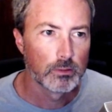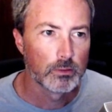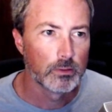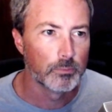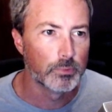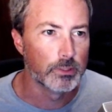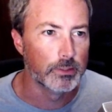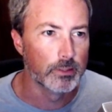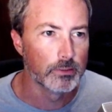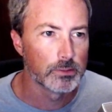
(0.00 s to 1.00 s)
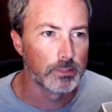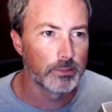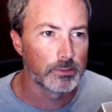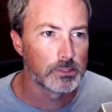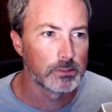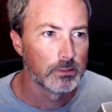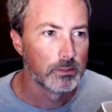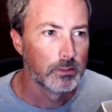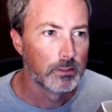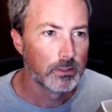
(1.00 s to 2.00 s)
And put it there. So now it's
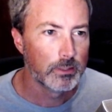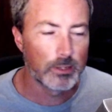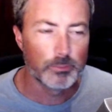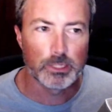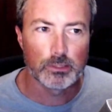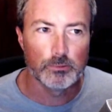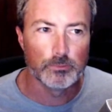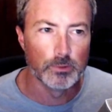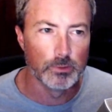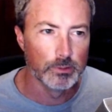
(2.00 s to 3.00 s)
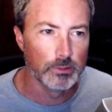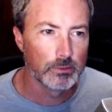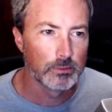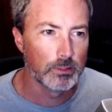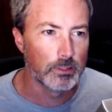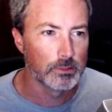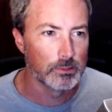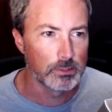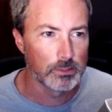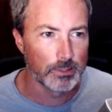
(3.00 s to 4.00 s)
gotta make a new folder. It doesn't
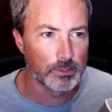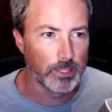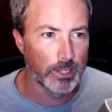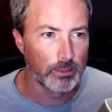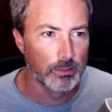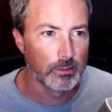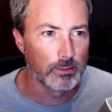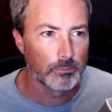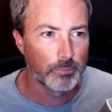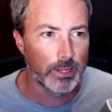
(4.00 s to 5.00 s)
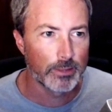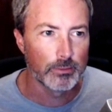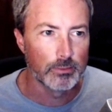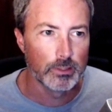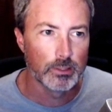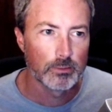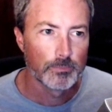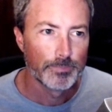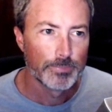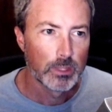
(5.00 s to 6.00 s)
just let you add the path in there.
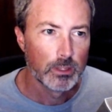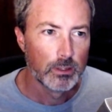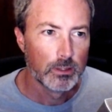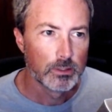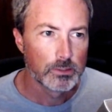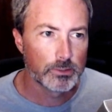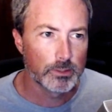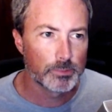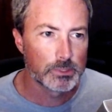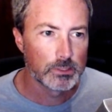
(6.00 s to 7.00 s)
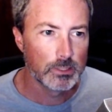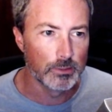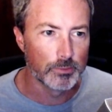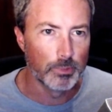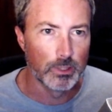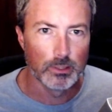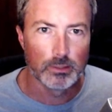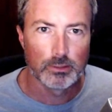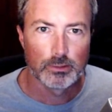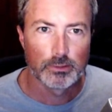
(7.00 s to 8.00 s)
Scripts, health bar,
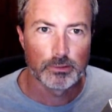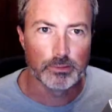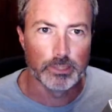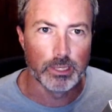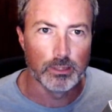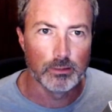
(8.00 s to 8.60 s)
create.